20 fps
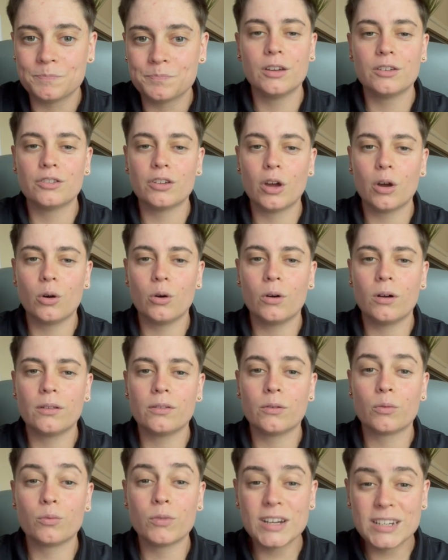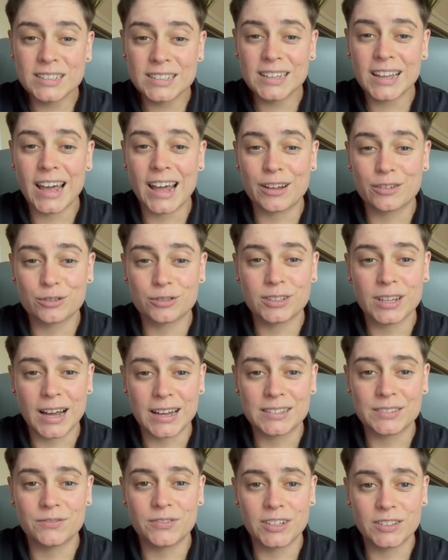So the reason that exercise
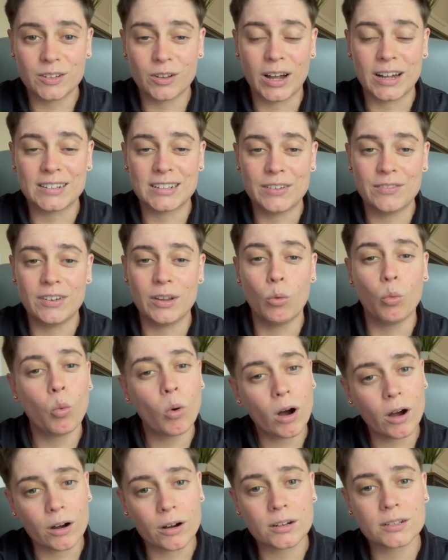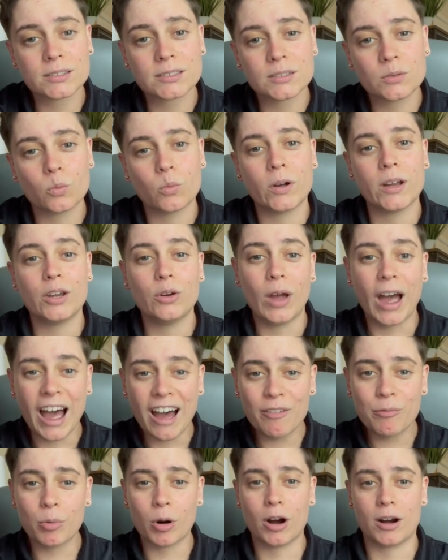and physical activity works when you
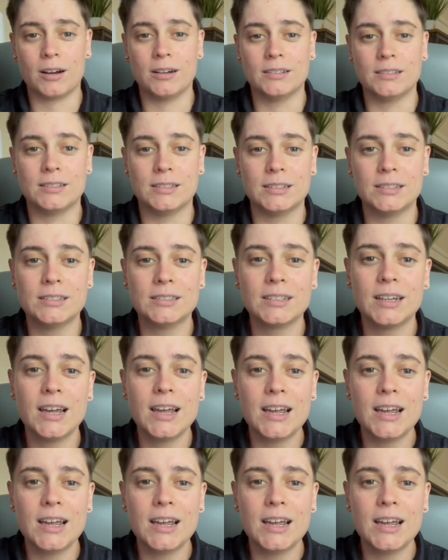have Parkinson's